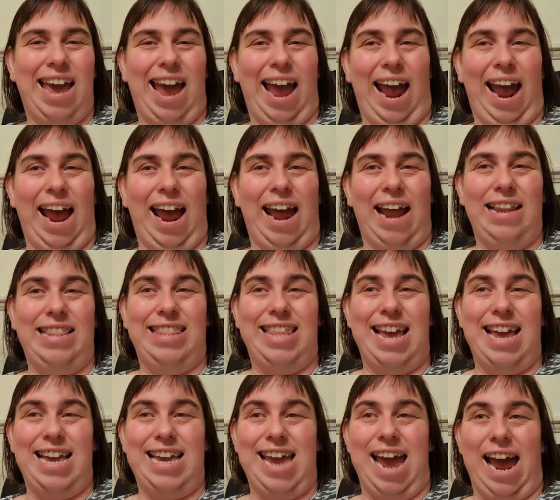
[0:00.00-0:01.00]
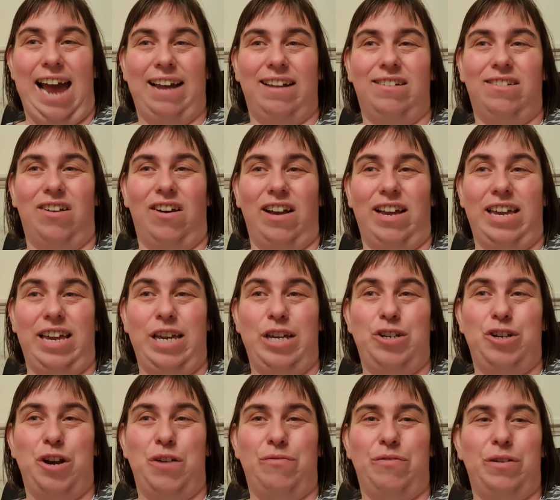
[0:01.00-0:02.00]
and they get like each
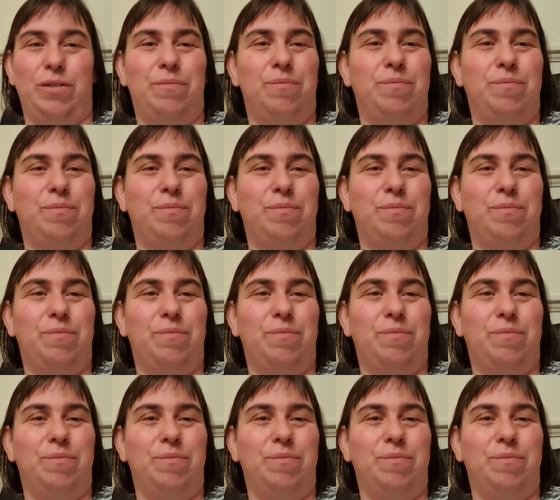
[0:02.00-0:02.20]
other.